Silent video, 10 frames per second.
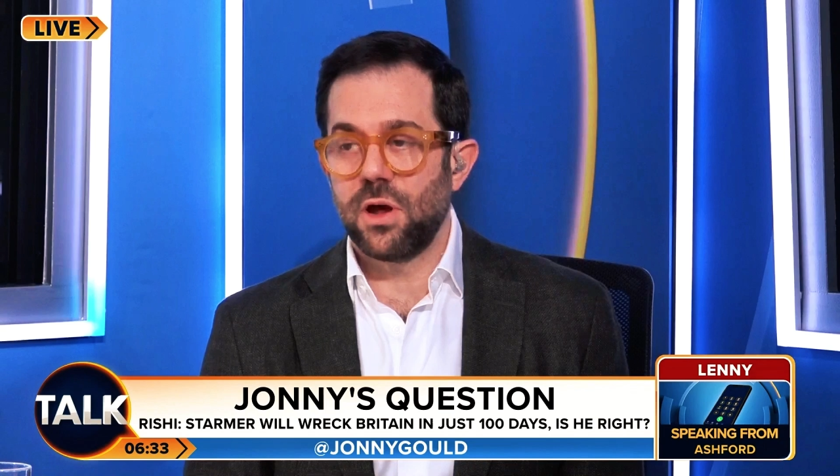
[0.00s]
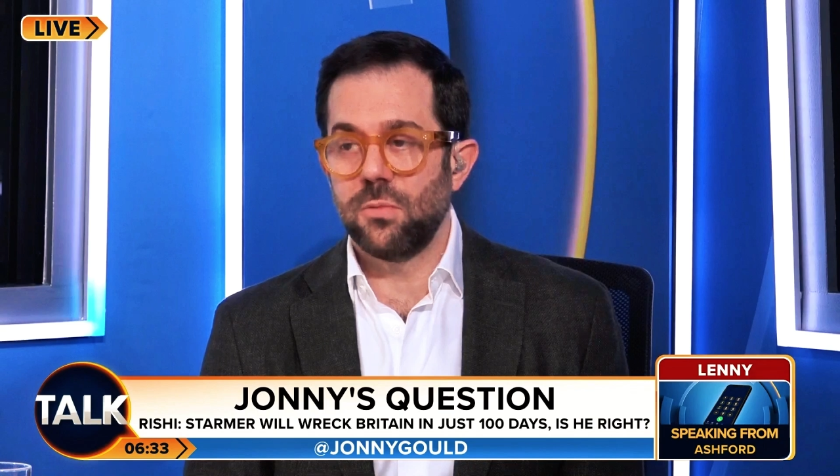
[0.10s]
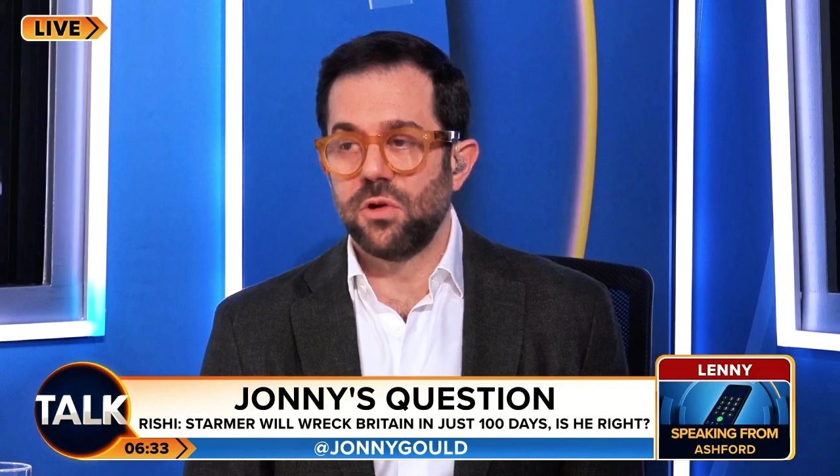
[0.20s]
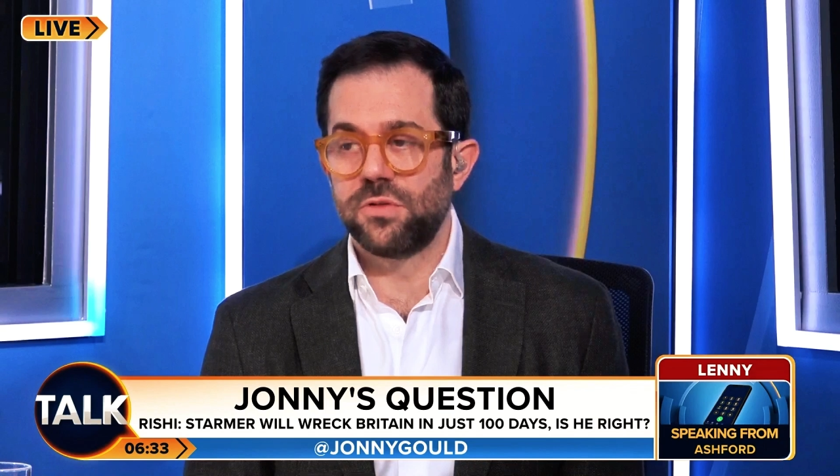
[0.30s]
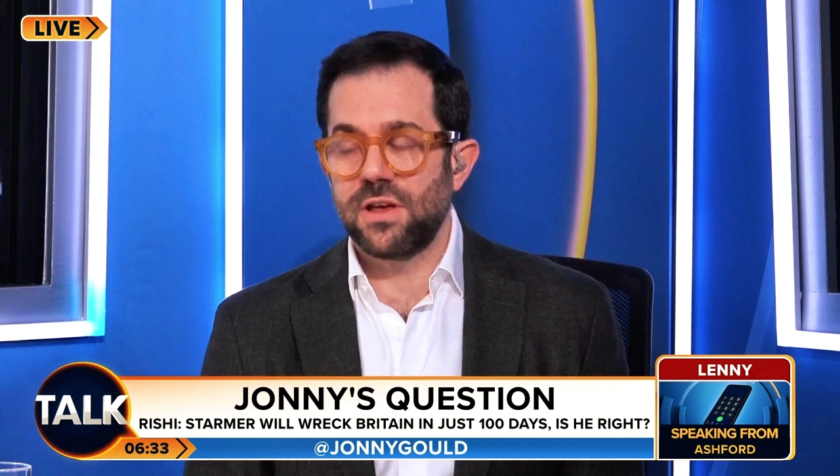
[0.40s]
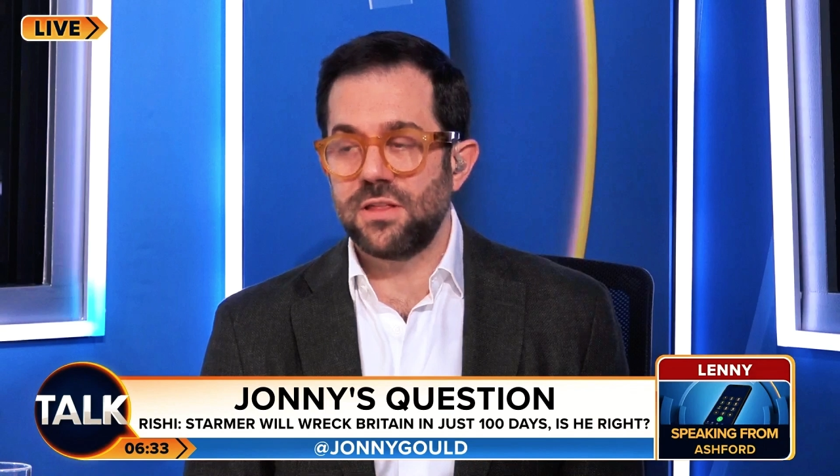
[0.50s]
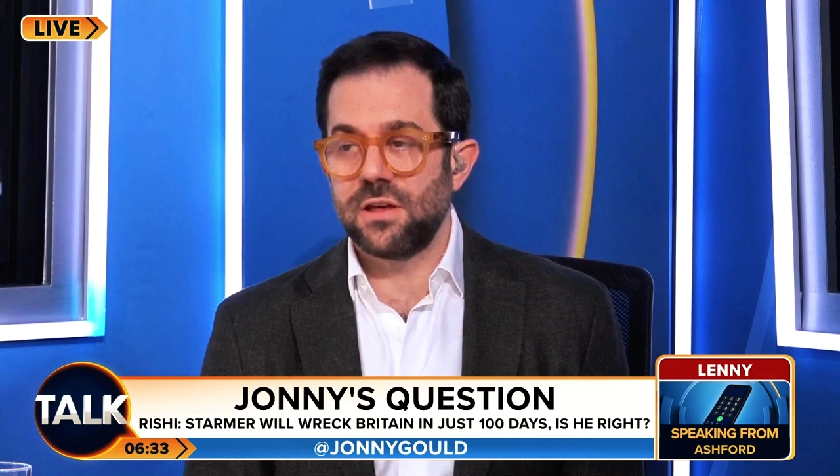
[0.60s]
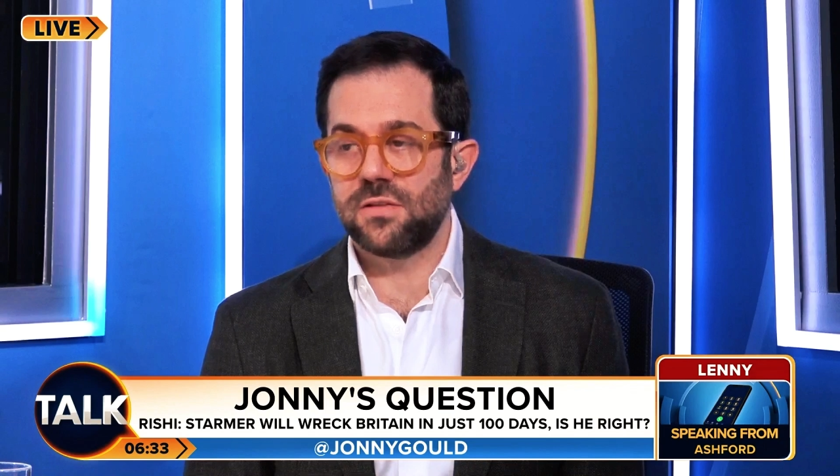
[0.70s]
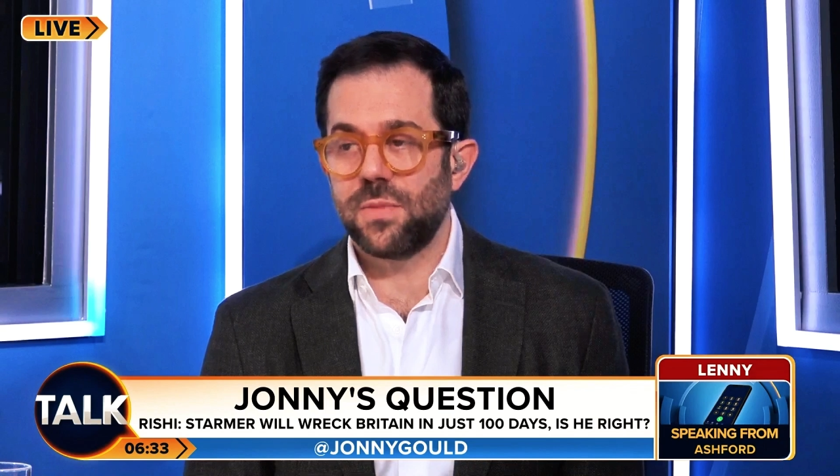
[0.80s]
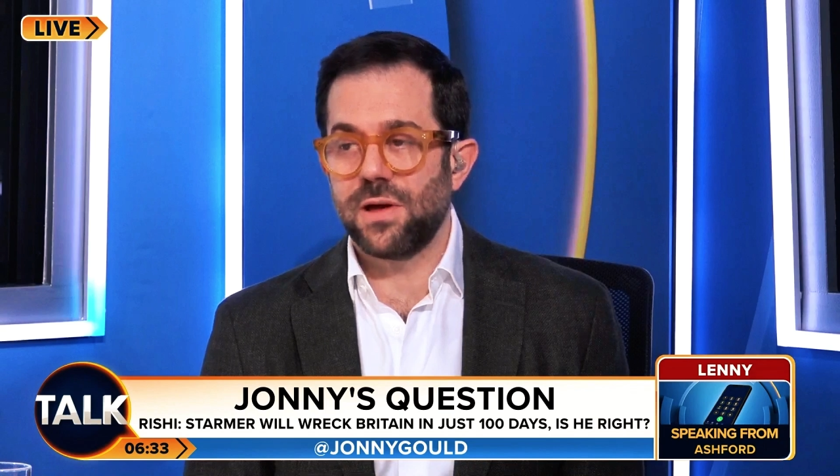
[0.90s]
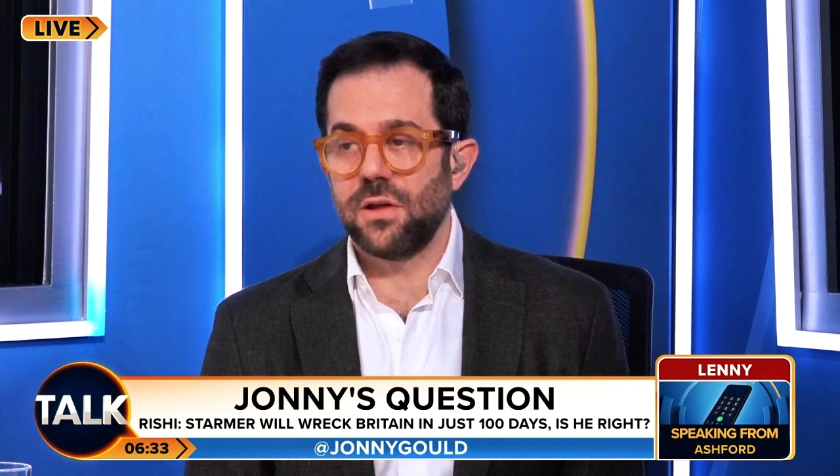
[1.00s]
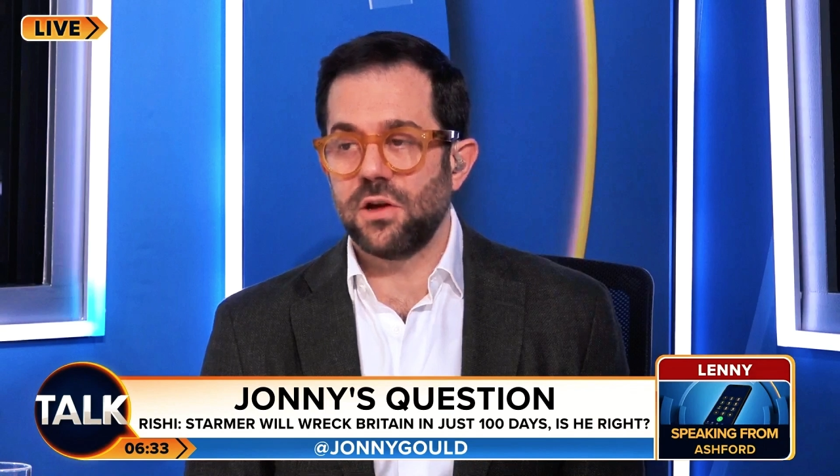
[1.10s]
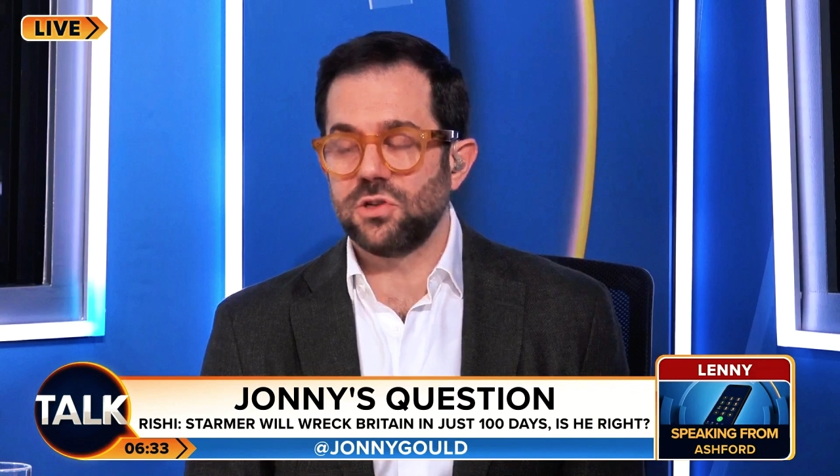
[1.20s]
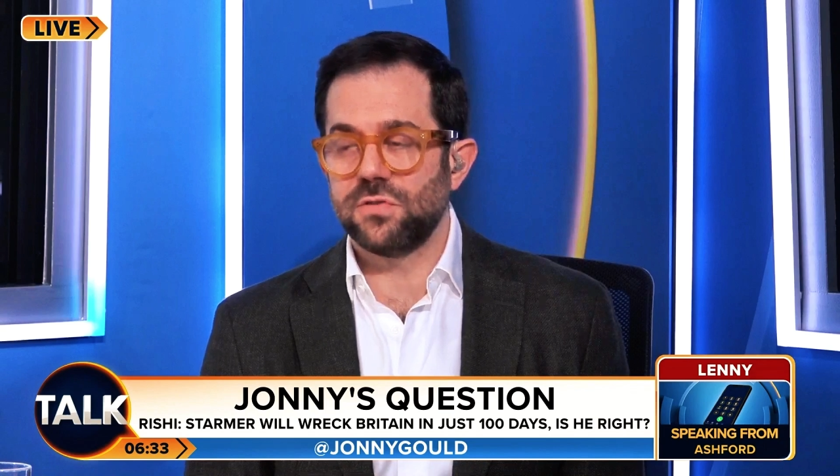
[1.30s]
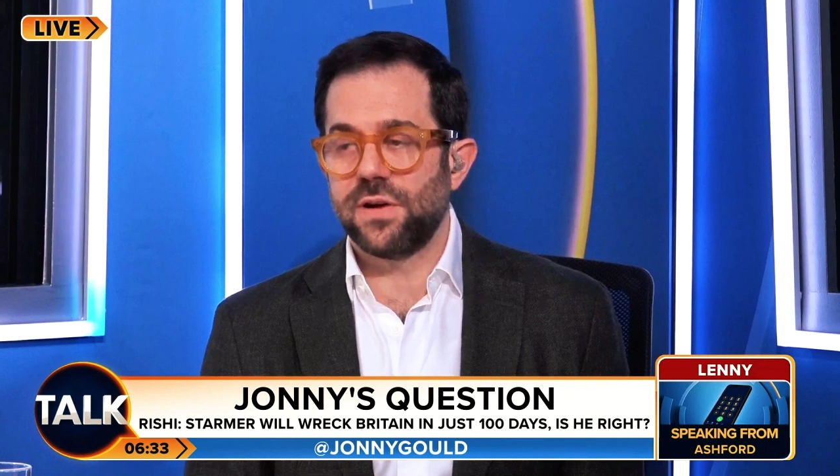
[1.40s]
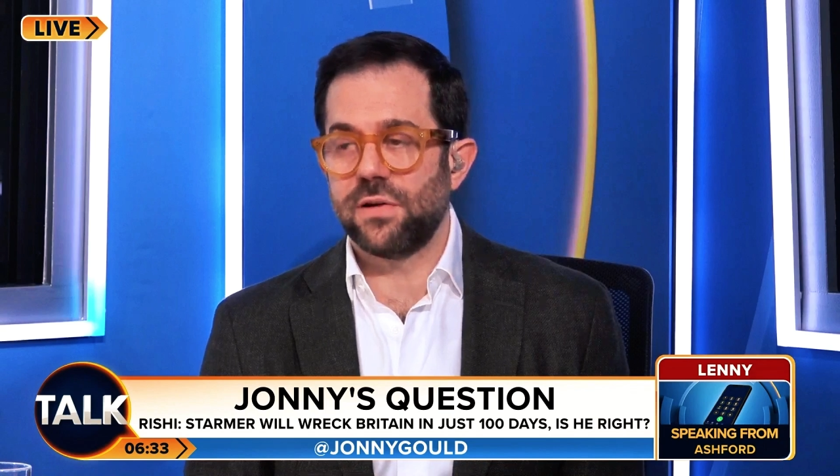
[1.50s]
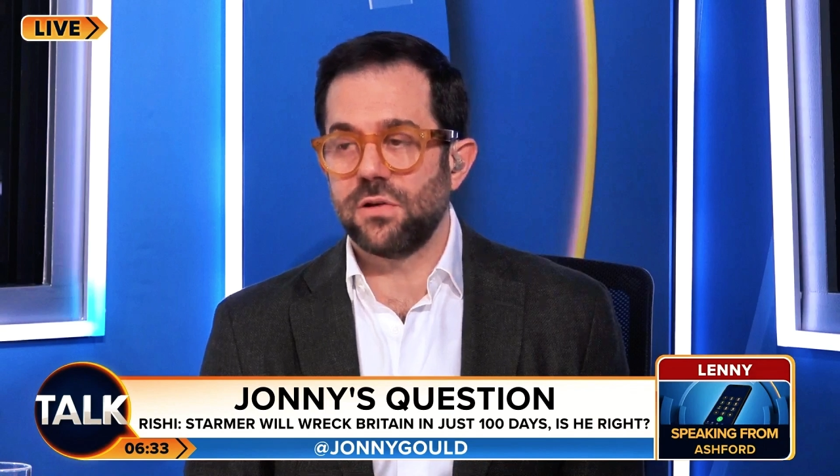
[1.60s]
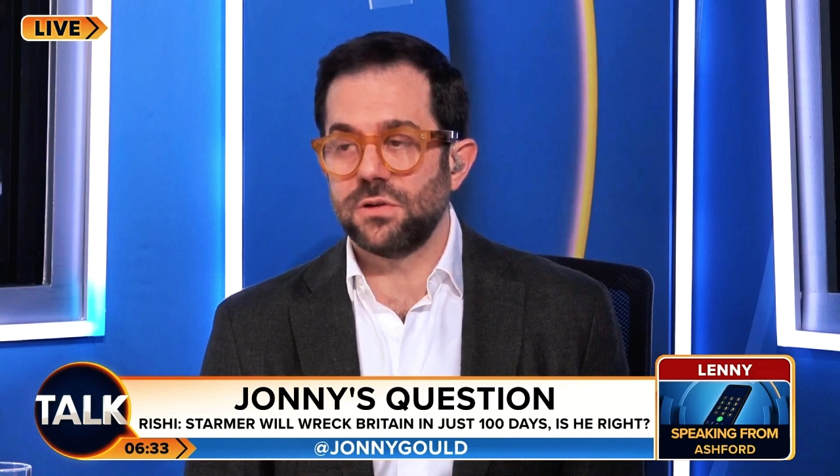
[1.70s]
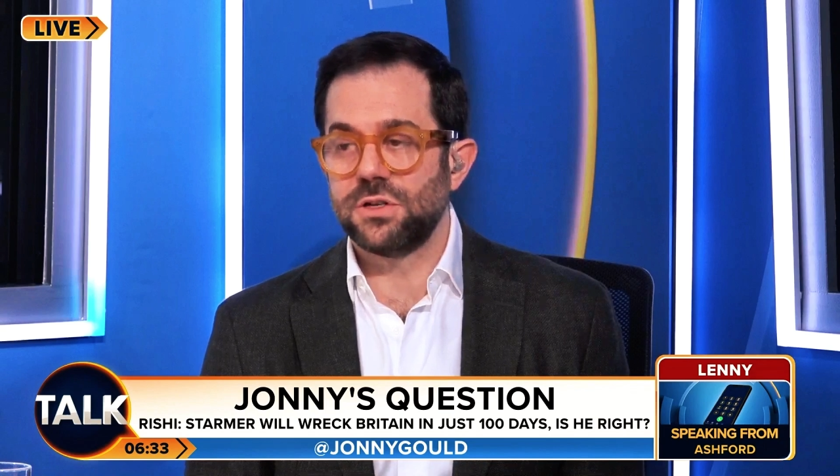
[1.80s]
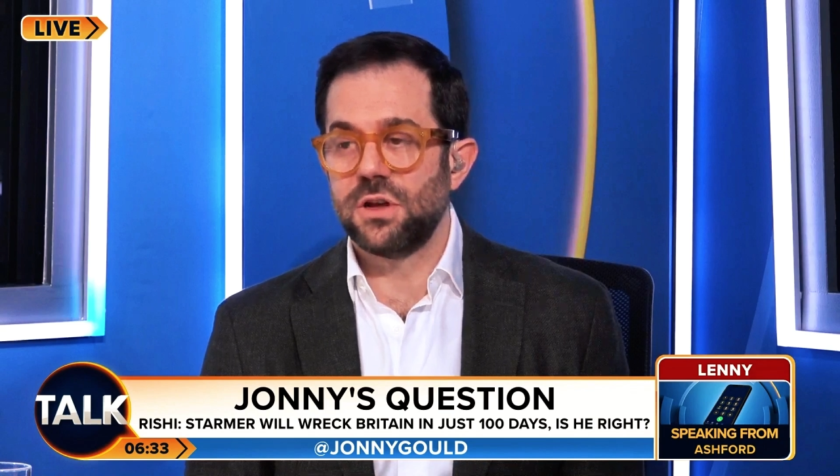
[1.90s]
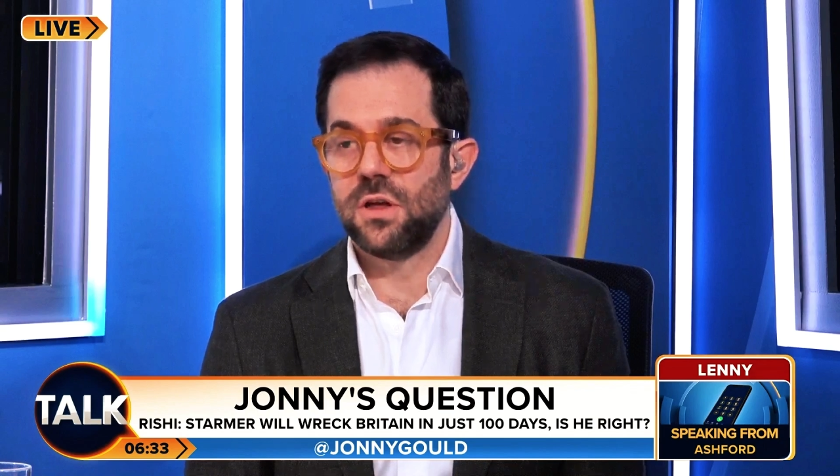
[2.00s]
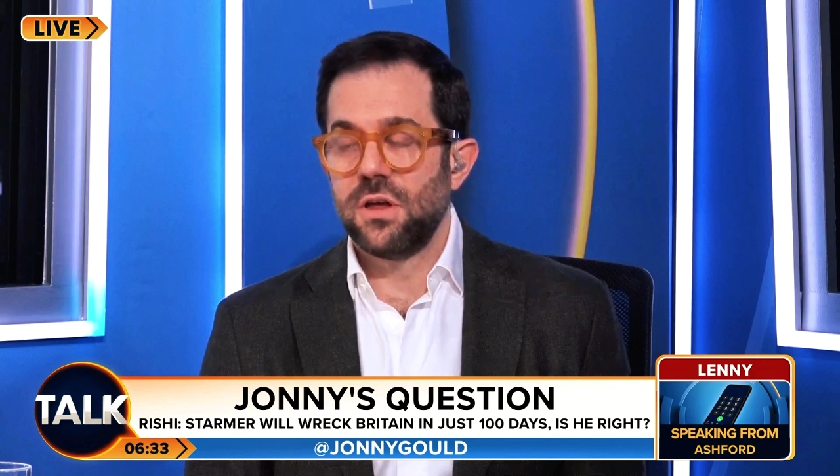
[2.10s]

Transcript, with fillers: I will say this about Nigel Farage.